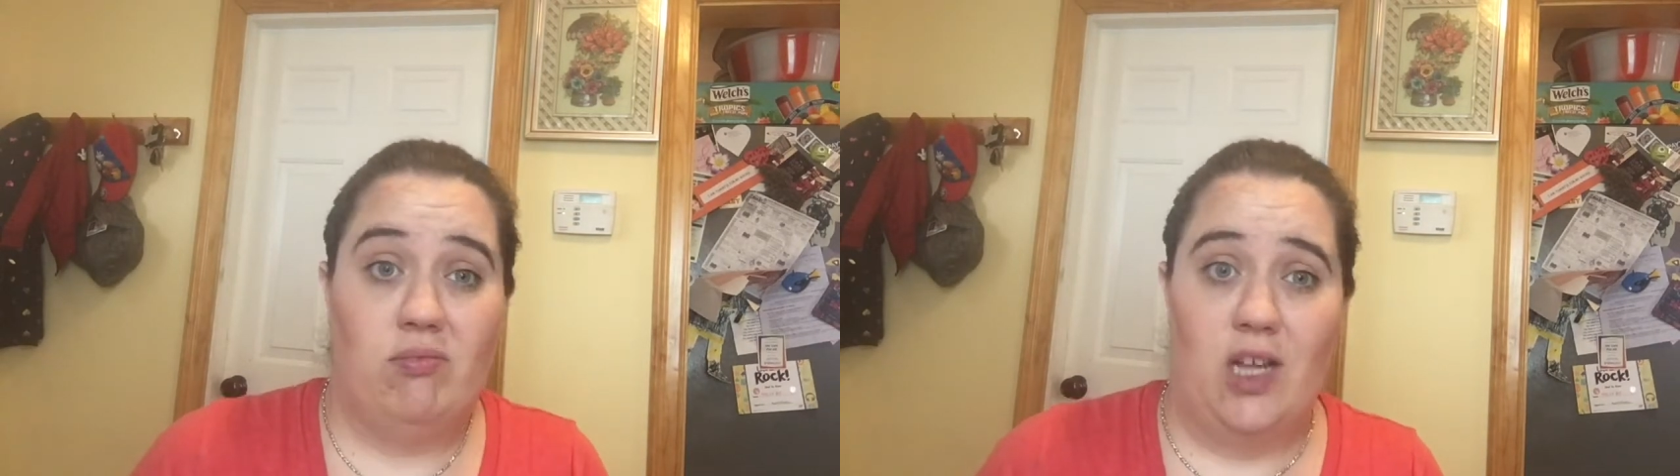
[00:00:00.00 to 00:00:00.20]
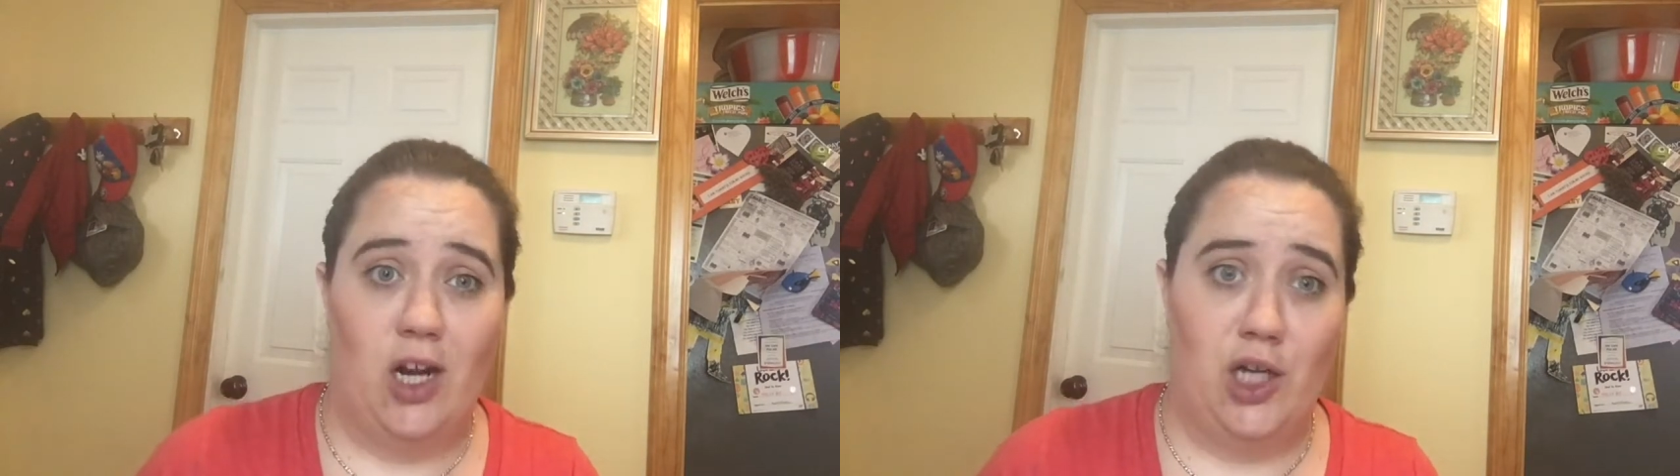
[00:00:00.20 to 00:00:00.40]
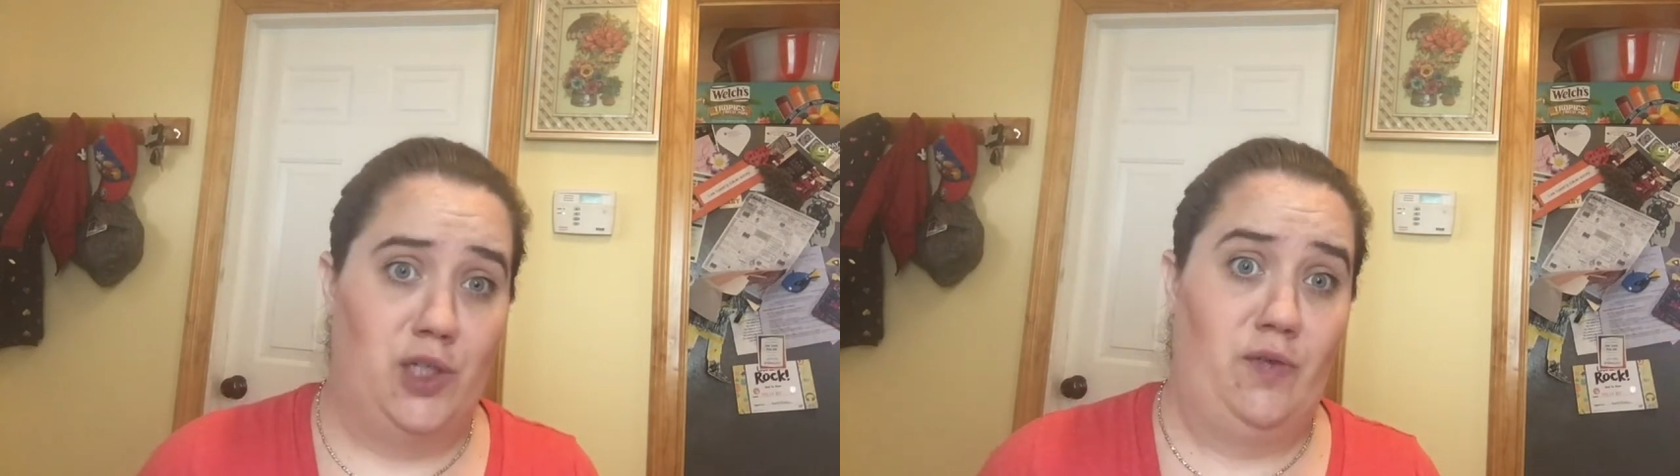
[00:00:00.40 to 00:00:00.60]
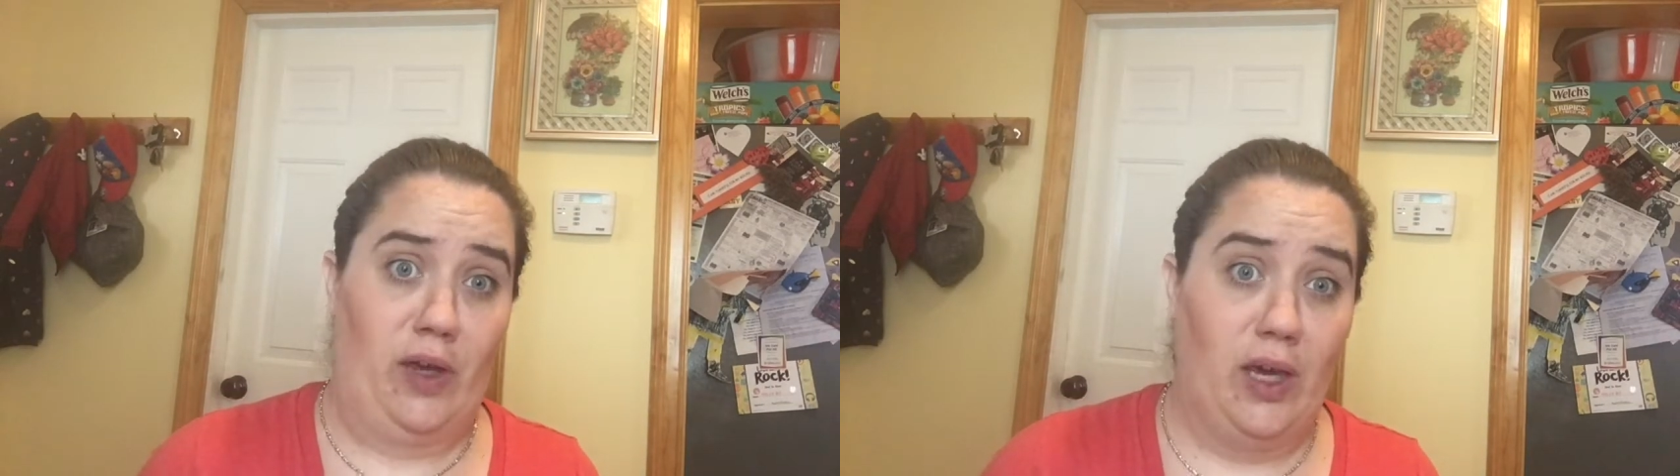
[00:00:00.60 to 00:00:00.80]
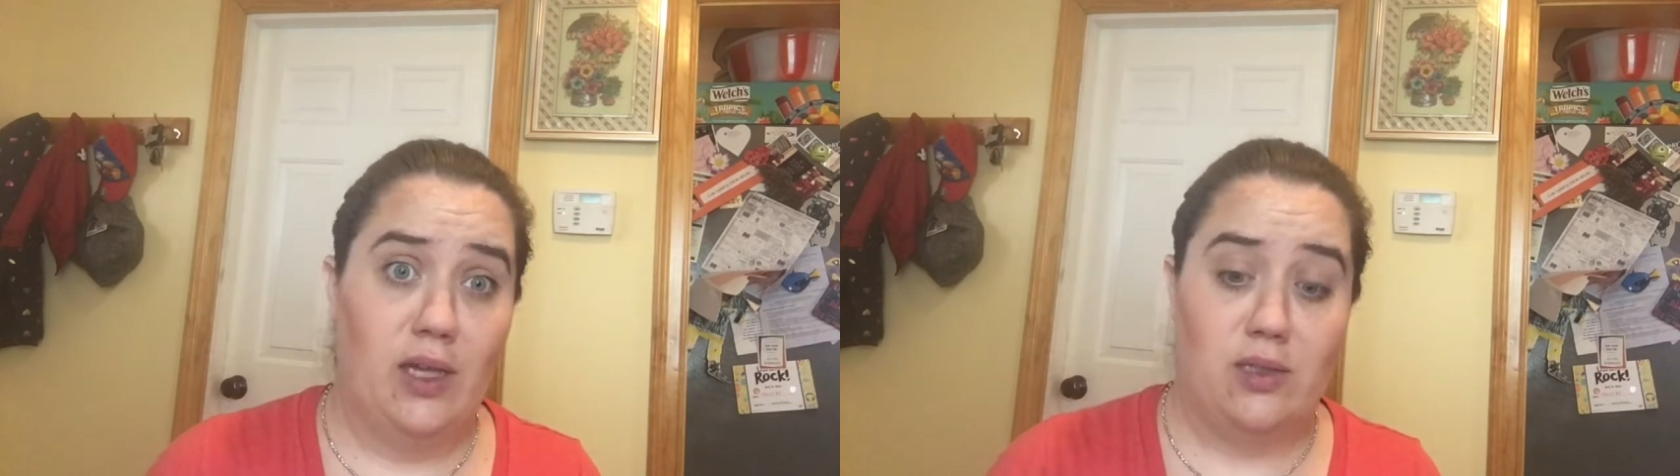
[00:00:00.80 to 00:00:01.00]
they're not just for
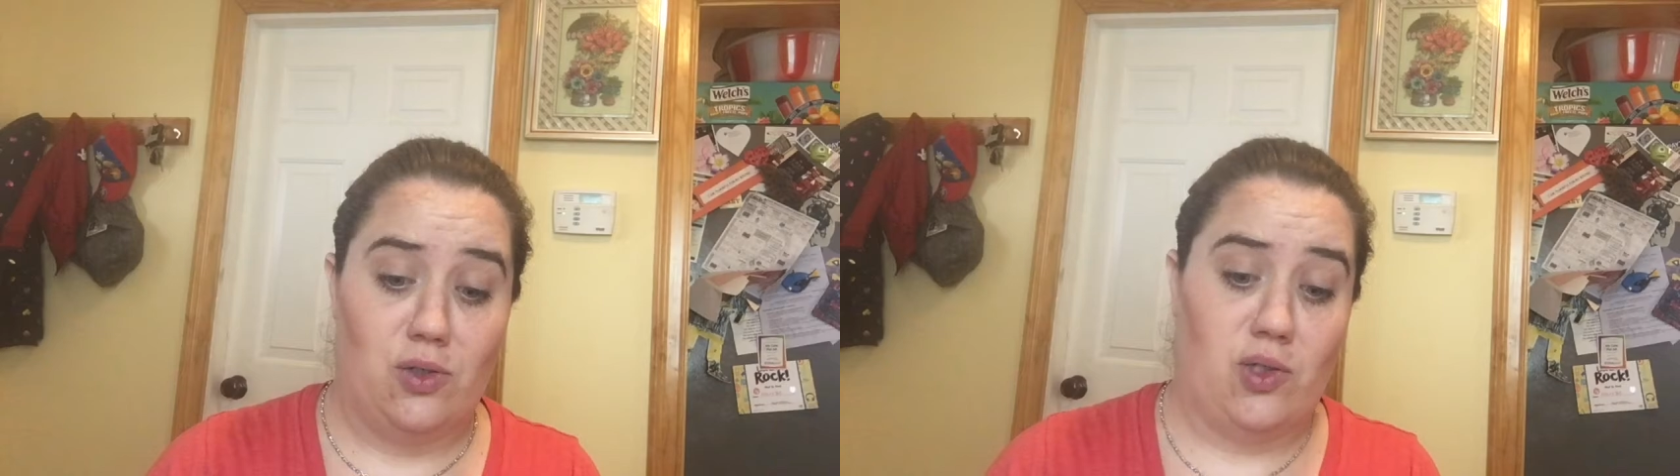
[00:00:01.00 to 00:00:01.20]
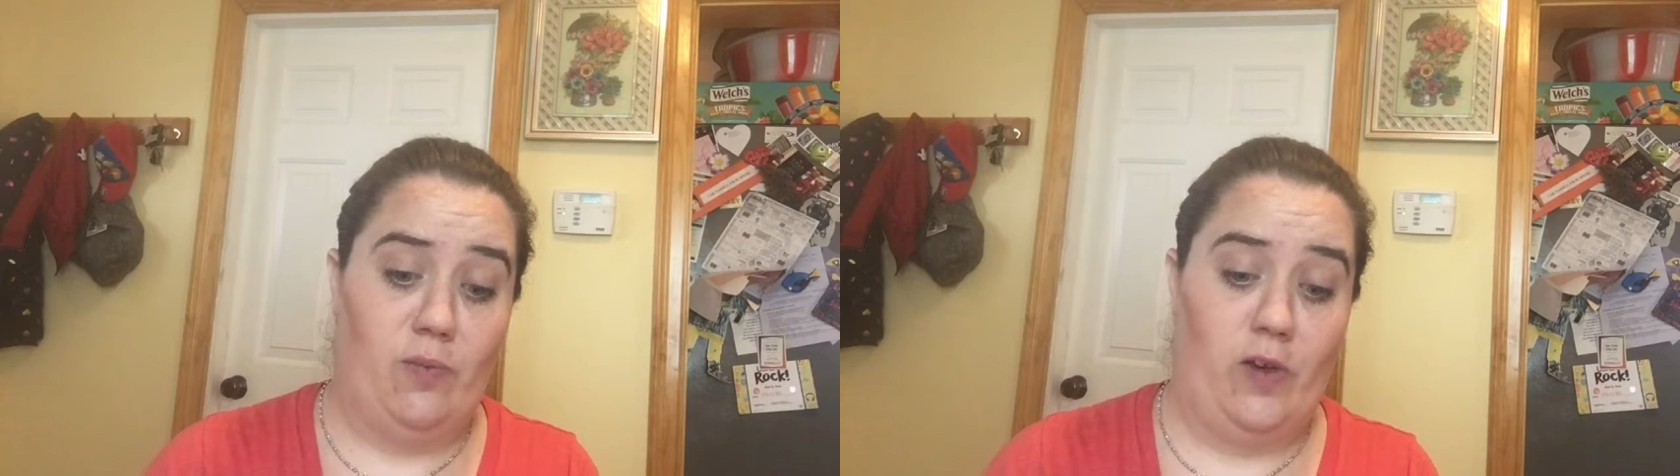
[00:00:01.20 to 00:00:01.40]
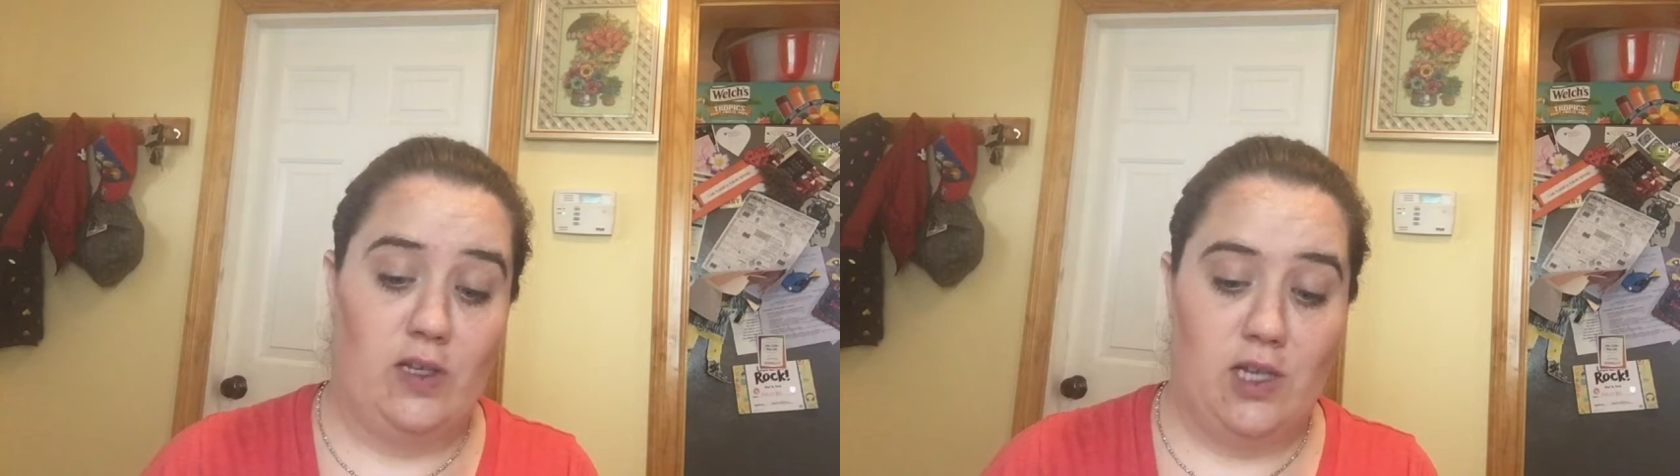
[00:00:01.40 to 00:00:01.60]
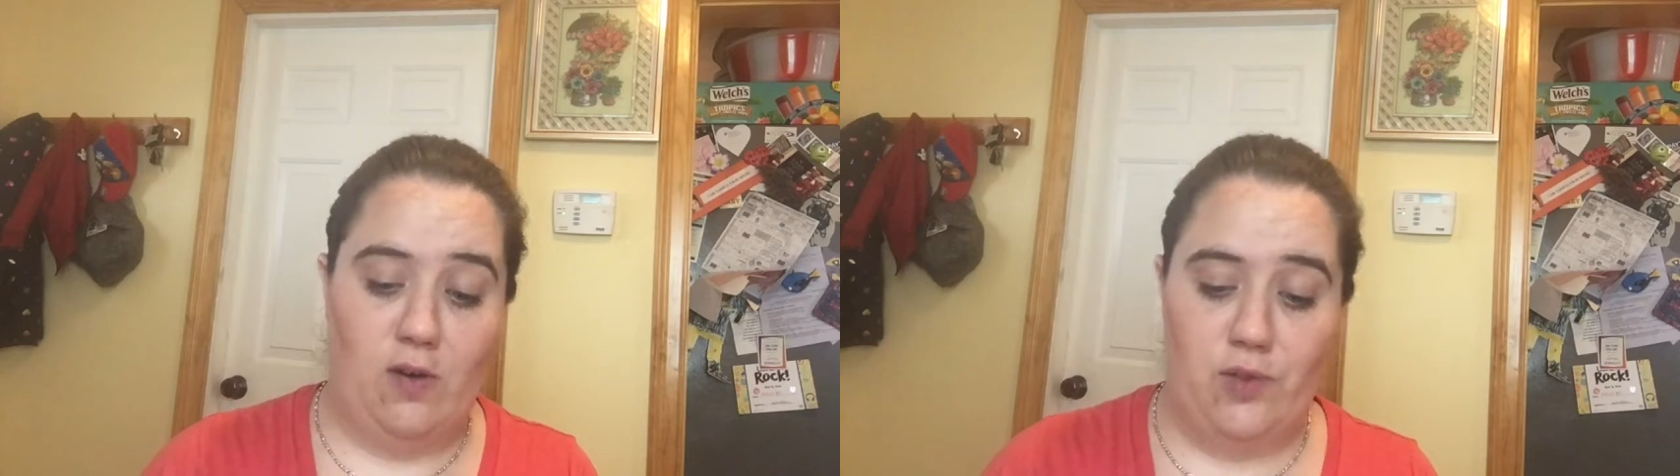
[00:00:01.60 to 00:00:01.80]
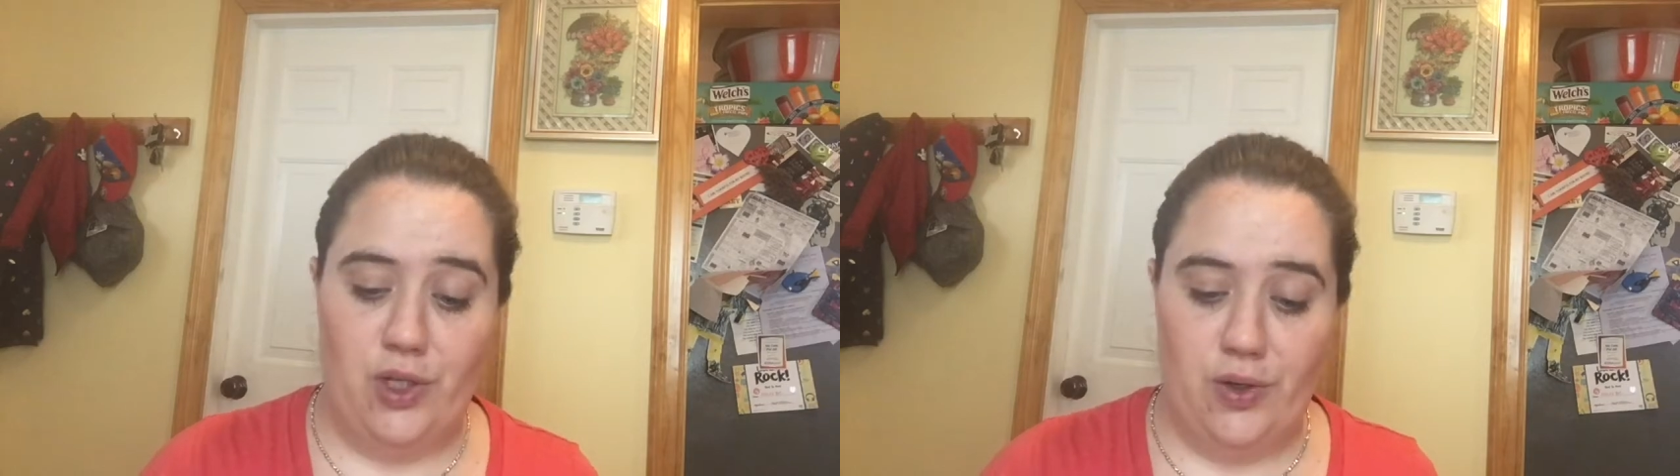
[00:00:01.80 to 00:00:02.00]
kids, use them for
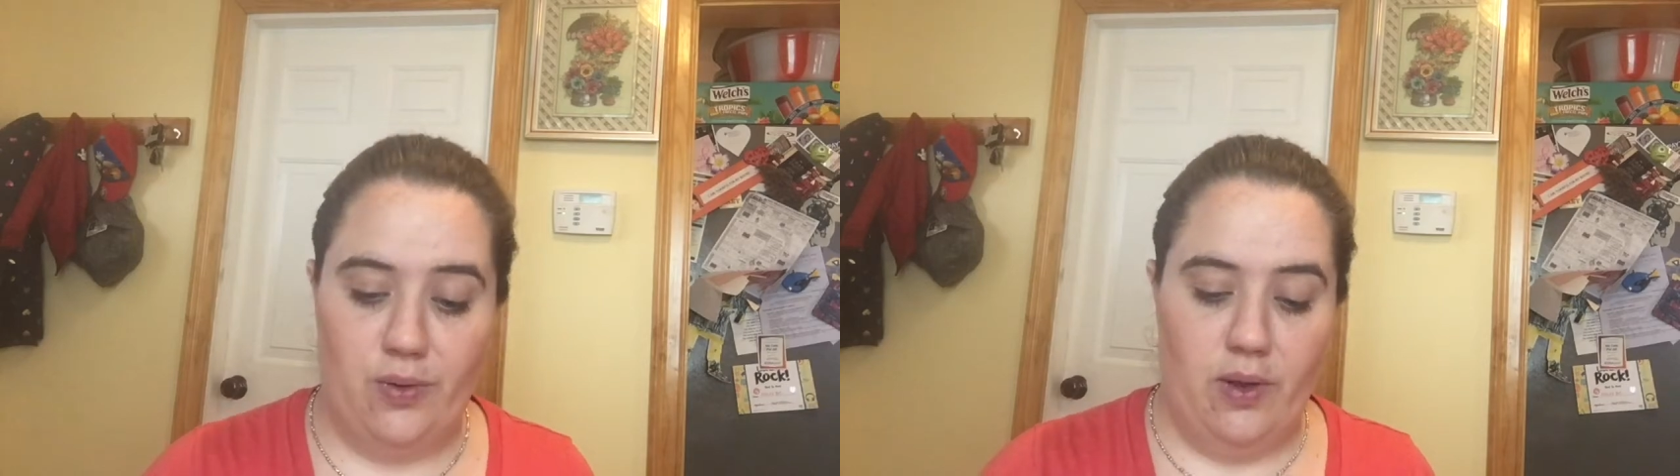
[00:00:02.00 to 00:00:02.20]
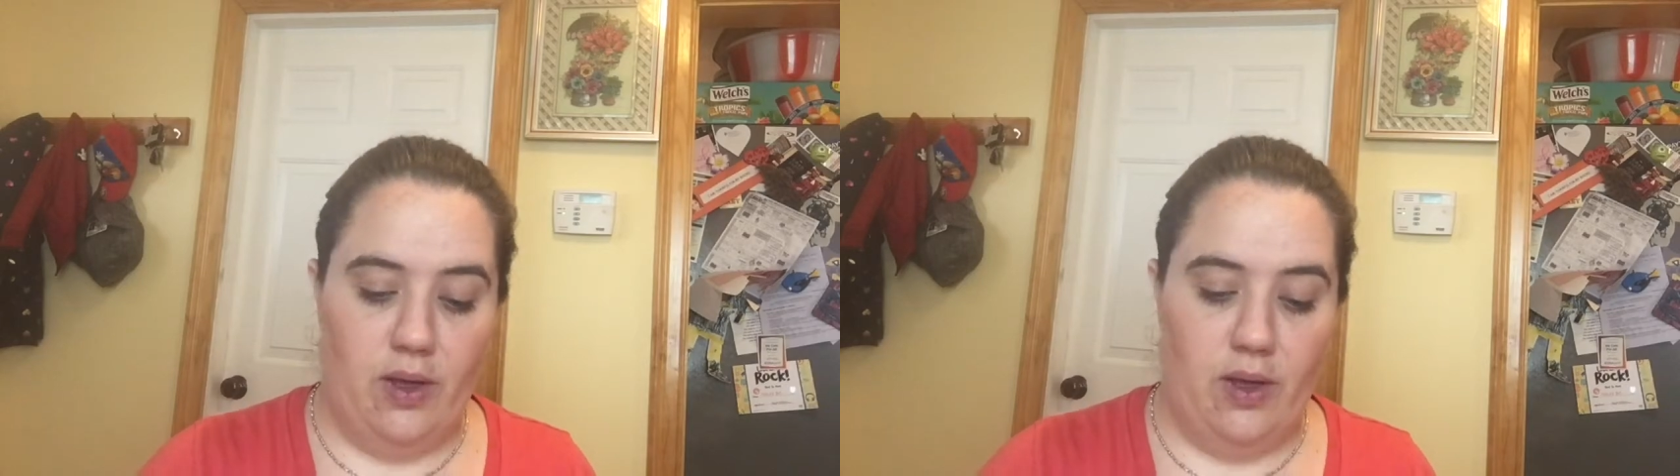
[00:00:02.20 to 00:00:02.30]
yourself too.